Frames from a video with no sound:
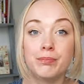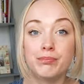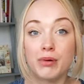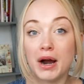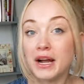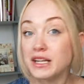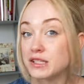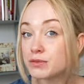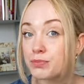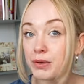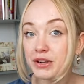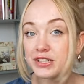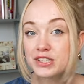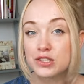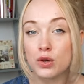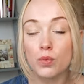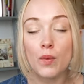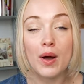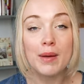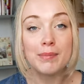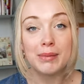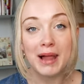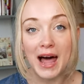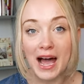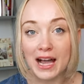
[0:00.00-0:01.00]
Bright springs can
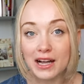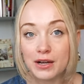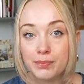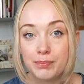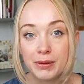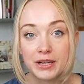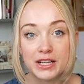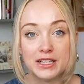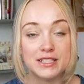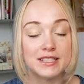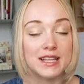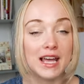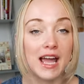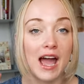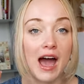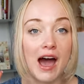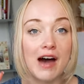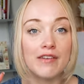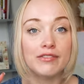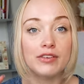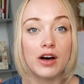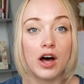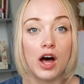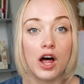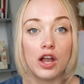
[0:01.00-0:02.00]
wear black because they
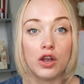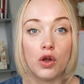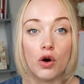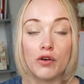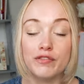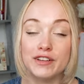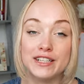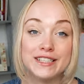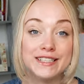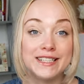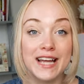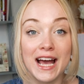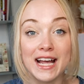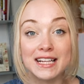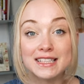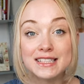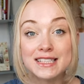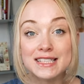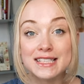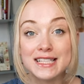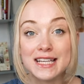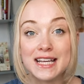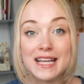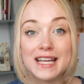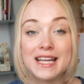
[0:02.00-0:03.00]
have a lot of
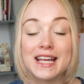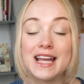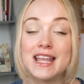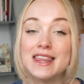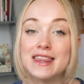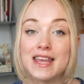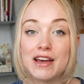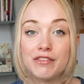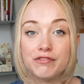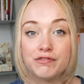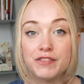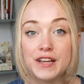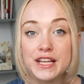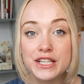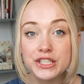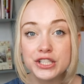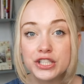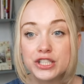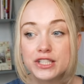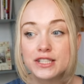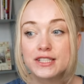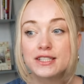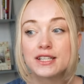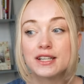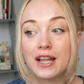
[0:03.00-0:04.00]
intensity in their
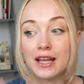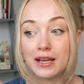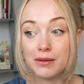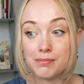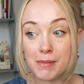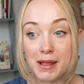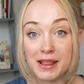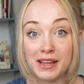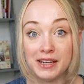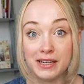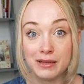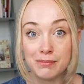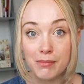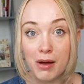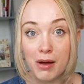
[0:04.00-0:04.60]
features, like Melanie